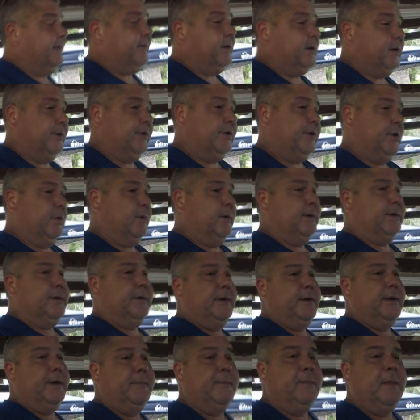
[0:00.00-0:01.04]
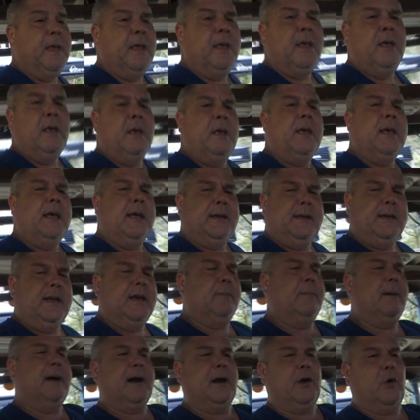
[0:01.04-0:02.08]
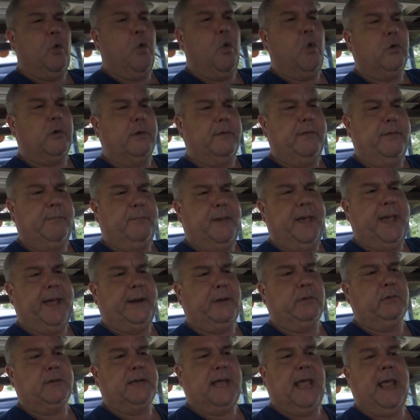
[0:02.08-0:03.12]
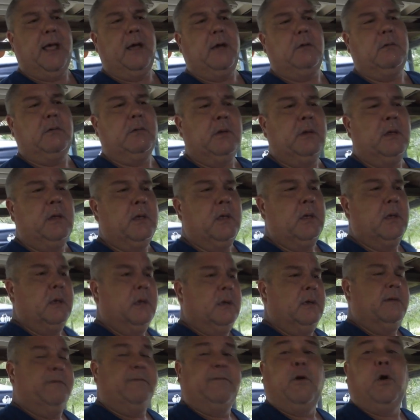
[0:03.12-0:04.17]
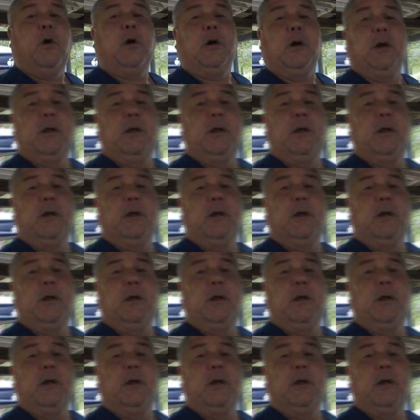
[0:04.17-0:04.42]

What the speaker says: even going to show it to you. It did about a quarter of the panel down, far